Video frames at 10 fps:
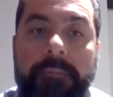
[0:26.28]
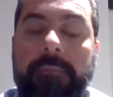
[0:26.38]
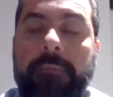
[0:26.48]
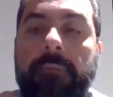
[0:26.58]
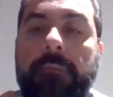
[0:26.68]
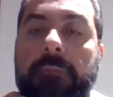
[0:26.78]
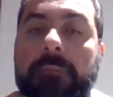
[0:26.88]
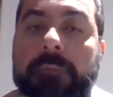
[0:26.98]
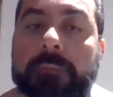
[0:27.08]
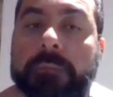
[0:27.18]

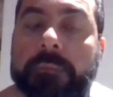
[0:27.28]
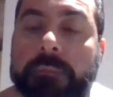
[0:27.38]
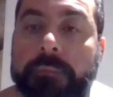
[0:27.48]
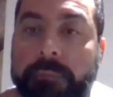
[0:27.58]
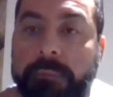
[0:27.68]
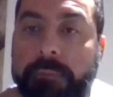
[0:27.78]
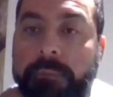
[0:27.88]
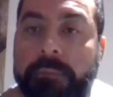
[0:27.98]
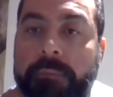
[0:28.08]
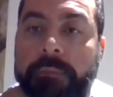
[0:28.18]

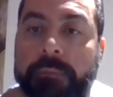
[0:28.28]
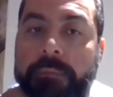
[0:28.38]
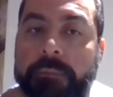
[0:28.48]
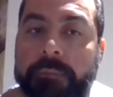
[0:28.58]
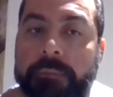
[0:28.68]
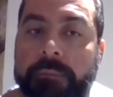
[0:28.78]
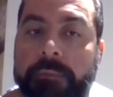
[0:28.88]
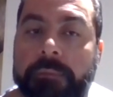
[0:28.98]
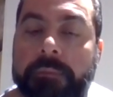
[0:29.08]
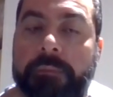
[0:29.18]

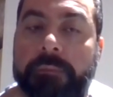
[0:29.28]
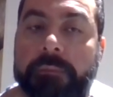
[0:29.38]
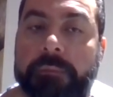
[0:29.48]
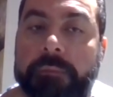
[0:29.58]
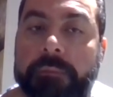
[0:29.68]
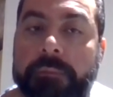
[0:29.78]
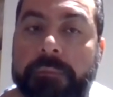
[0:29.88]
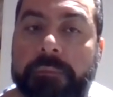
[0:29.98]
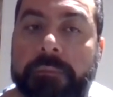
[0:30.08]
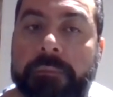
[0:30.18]

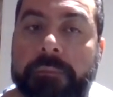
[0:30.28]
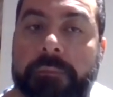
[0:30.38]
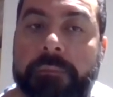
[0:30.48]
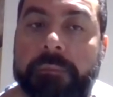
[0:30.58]
(not speaking)